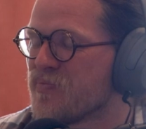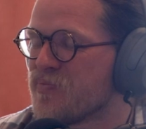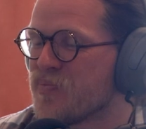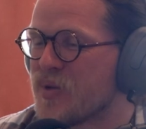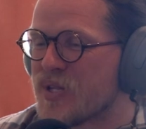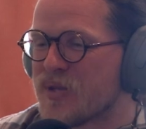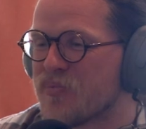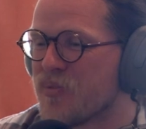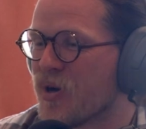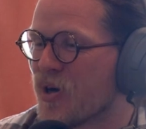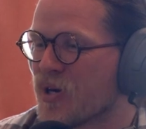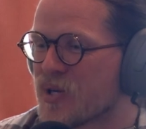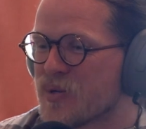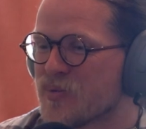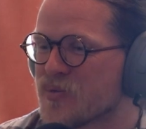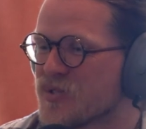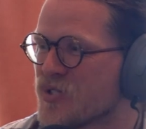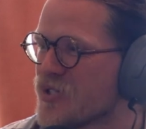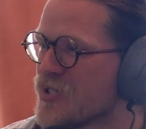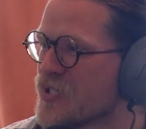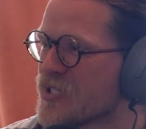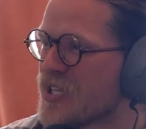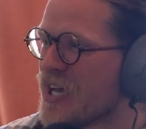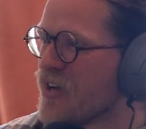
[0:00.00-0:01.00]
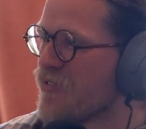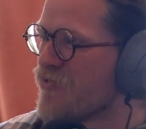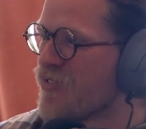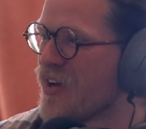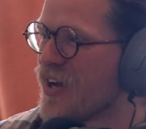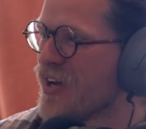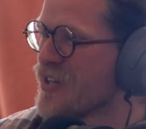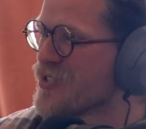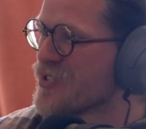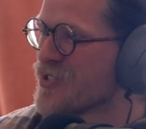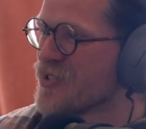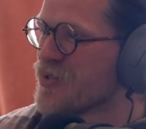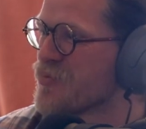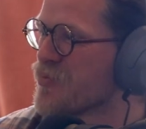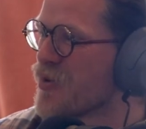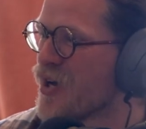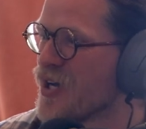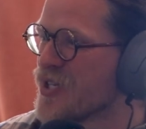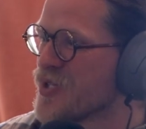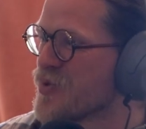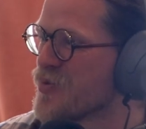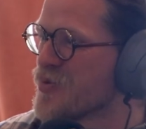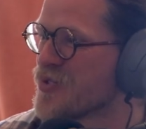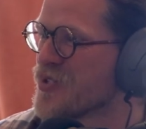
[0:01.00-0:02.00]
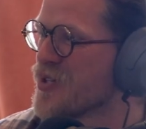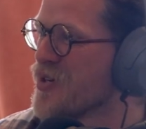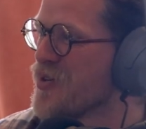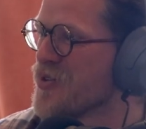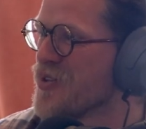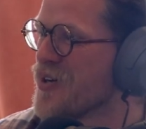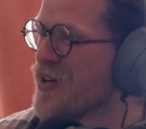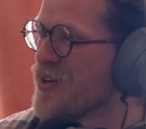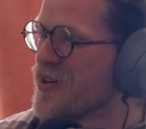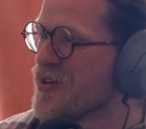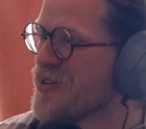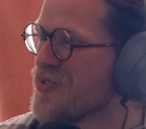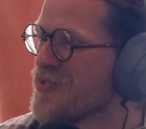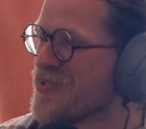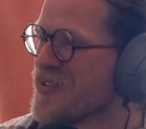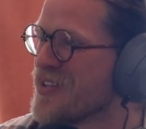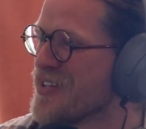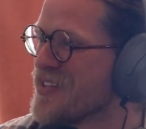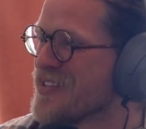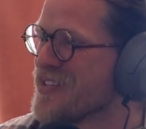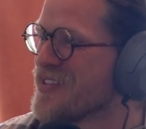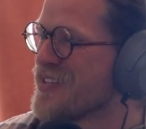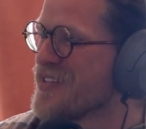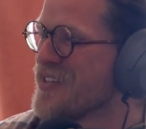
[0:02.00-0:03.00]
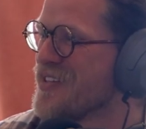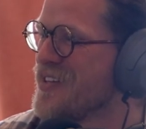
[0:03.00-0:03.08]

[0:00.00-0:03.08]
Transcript: But the market was just that fast and the price was so low that